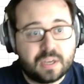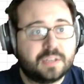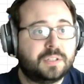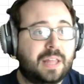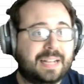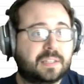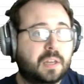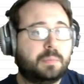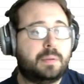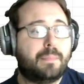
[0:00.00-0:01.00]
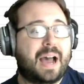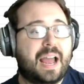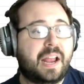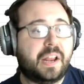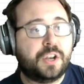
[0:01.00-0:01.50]
So that's going to be
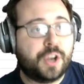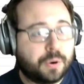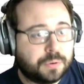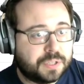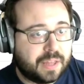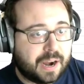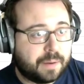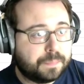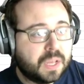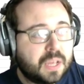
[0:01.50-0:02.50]
my note there.